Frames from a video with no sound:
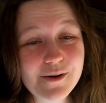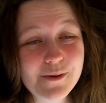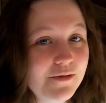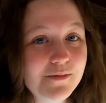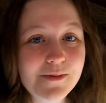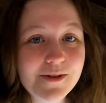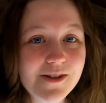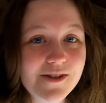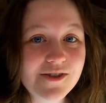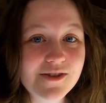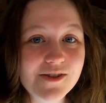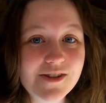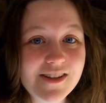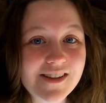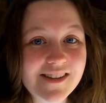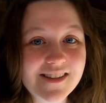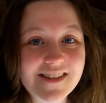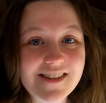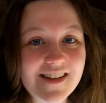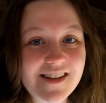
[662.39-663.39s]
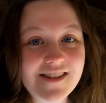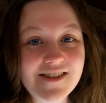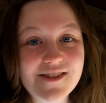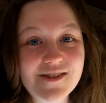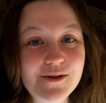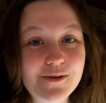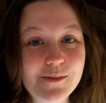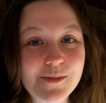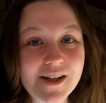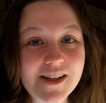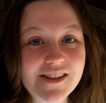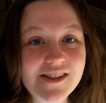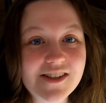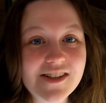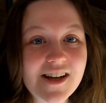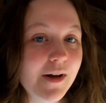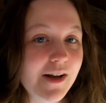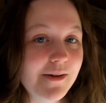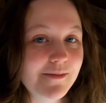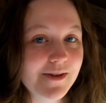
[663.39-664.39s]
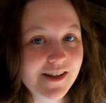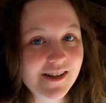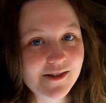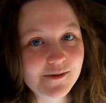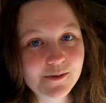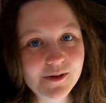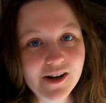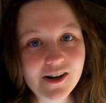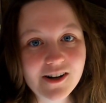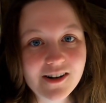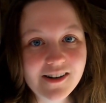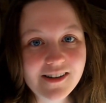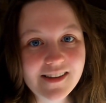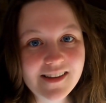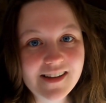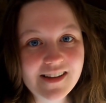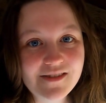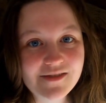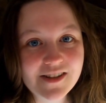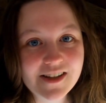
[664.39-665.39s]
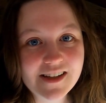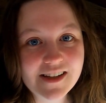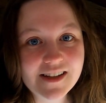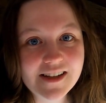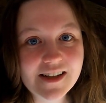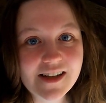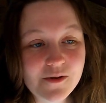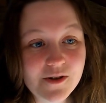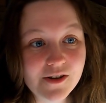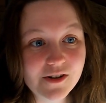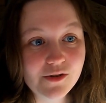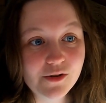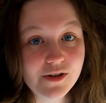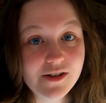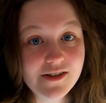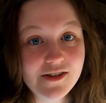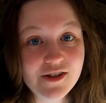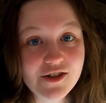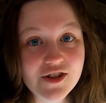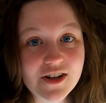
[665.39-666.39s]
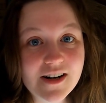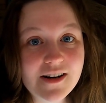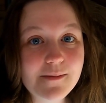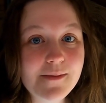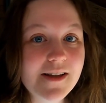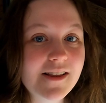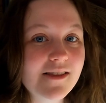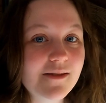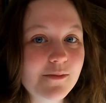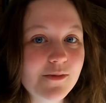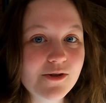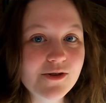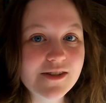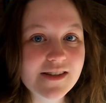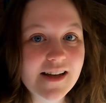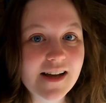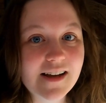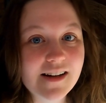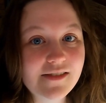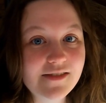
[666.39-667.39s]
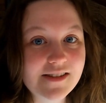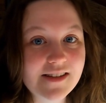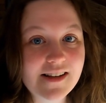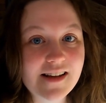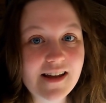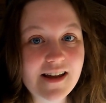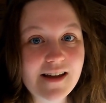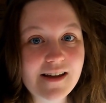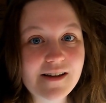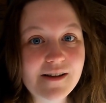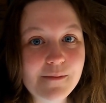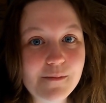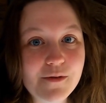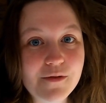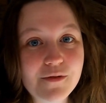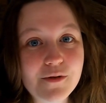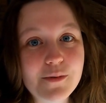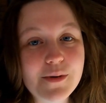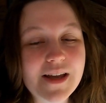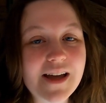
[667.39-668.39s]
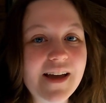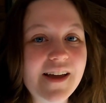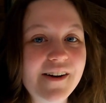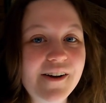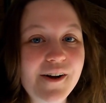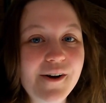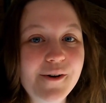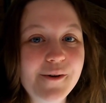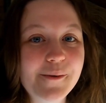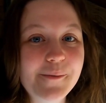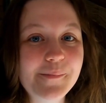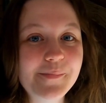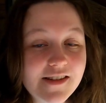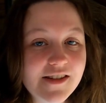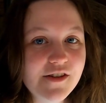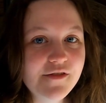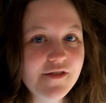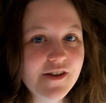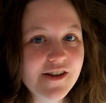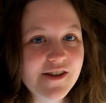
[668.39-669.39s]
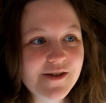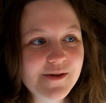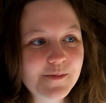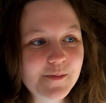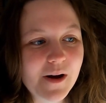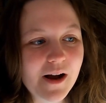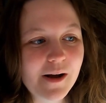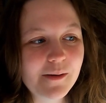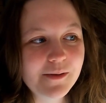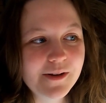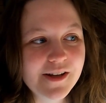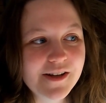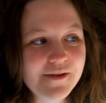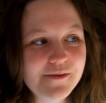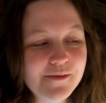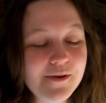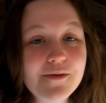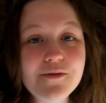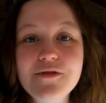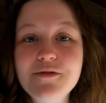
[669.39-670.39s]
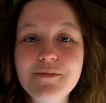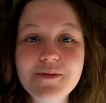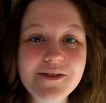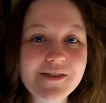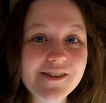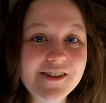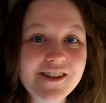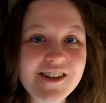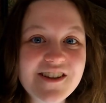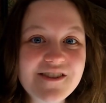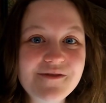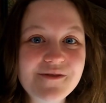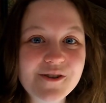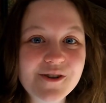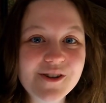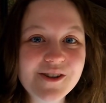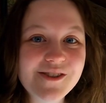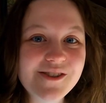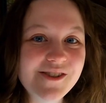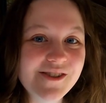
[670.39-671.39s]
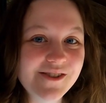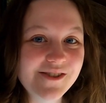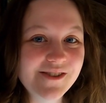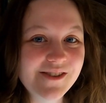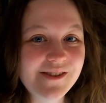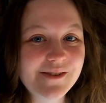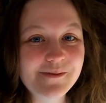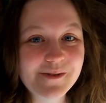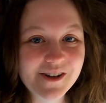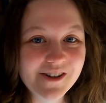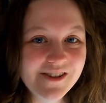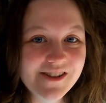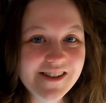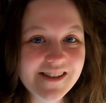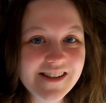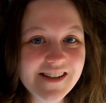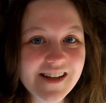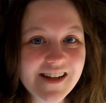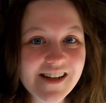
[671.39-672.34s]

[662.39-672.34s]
We've been enjoying this day so much, but because we are leaving, we are going to try to make the most out of today before we head home. This event is probably what we've been looking forward to the most.